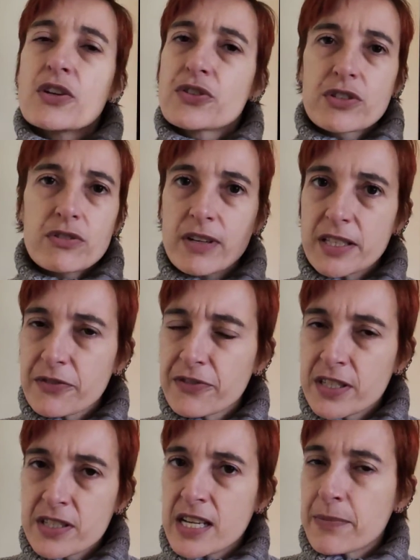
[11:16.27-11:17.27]
just read the
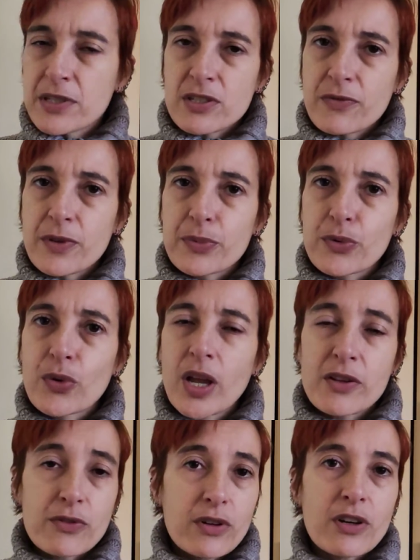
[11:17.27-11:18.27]
first chapters of the book
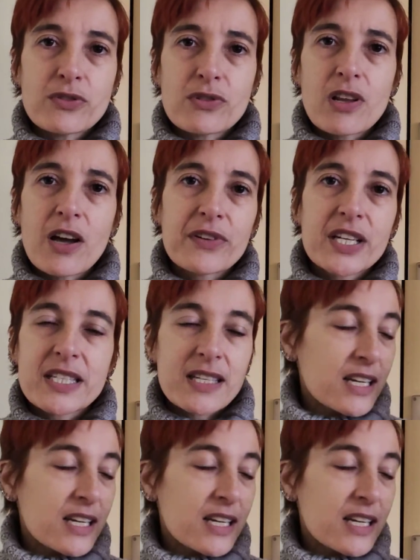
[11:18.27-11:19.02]
and you're going to love it.